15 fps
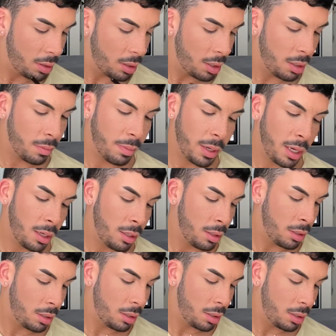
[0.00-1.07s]
in the palette,
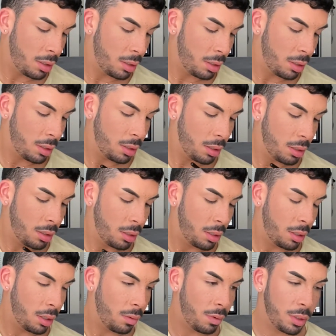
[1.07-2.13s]

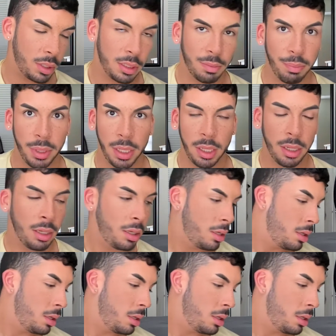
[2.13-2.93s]
which is B.